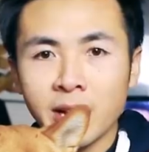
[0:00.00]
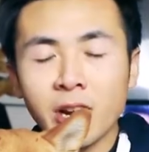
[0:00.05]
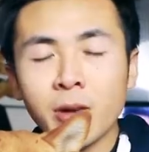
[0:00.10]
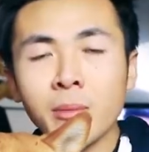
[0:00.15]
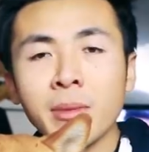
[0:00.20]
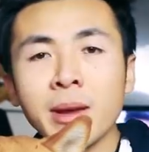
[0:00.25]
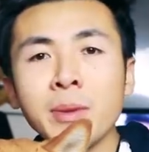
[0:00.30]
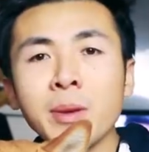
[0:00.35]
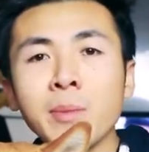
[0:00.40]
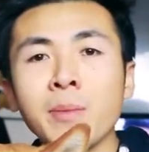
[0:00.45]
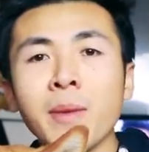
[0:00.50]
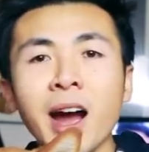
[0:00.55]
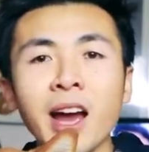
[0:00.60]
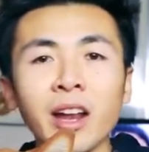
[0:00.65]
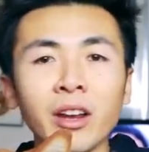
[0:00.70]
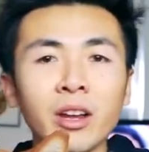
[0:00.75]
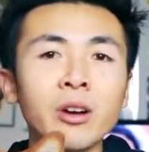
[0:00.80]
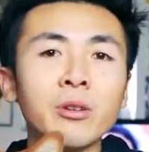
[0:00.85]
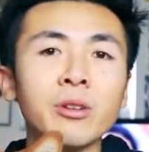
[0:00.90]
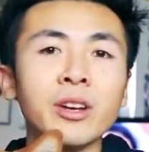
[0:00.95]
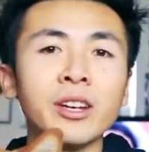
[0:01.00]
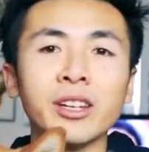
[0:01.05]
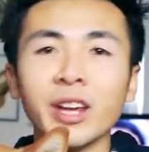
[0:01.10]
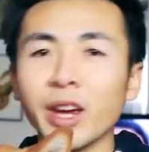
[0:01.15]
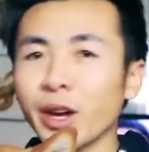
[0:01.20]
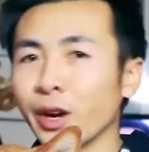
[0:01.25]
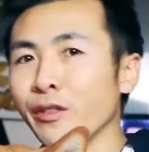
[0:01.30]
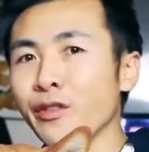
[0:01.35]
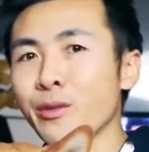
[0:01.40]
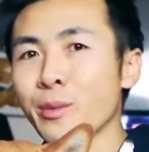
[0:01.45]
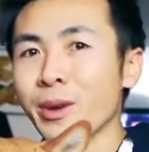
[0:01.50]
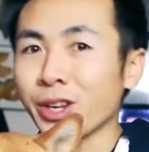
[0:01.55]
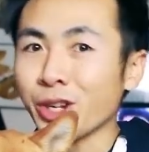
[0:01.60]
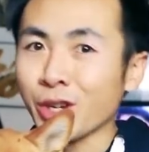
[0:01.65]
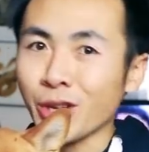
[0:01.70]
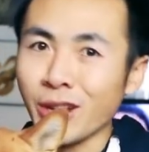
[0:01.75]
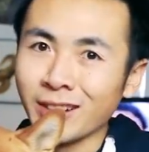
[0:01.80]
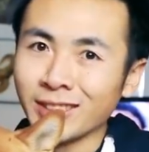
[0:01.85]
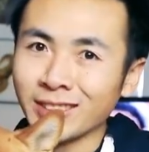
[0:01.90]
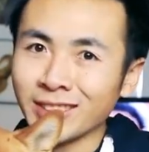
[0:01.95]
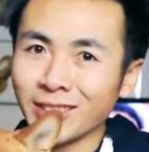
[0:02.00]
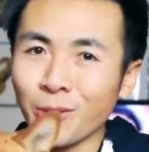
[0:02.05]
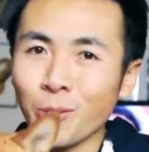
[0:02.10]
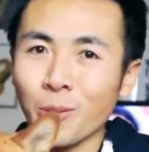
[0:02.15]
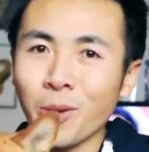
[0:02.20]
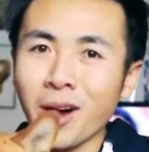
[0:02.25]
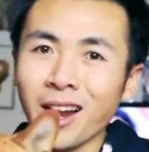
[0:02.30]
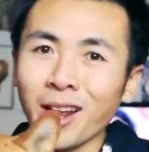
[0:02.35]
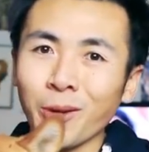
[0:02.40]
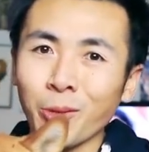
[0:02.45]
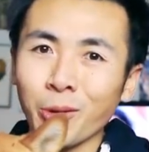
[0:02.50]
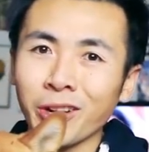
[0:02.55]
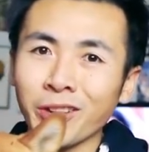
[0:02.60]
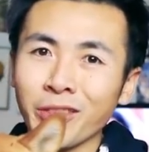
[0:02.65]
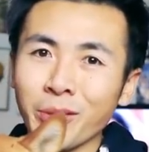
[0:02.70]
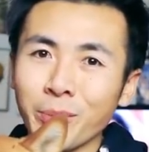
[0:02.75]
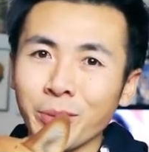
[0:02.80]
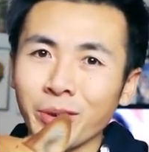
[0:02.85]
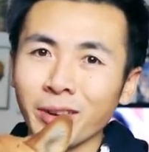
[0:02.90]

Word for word: You know, maybe Milo can take over my channel while I work on the